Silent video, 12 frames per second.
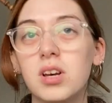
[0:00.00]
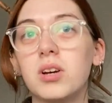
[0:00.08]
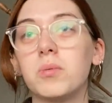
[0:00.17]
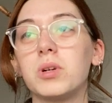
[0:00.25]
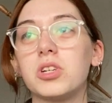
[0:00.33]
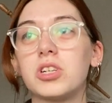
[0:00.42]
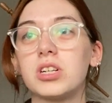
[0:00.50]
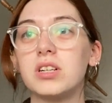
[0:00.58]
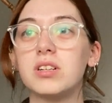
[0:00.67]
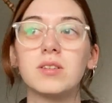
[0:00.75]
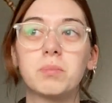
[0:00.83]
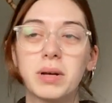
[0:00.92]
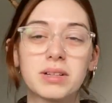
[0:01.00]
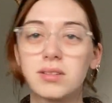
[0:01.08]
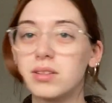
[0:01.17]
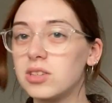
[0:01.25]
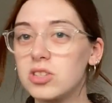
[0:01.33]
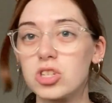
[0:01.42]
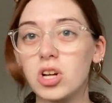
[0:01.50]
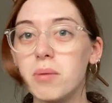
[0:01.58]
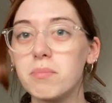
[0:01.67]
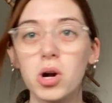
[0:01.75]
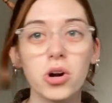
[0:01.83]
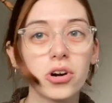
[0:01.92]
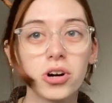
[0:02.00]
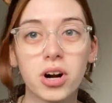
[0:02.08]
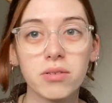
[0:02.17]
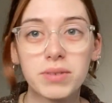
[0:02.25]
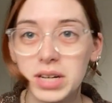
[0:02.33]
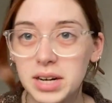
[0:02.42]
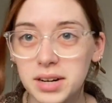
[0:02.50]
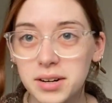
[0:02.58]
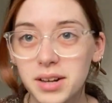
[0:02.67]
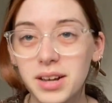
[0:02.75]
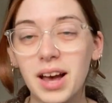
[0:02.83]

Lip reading: which is basically just a murder arena.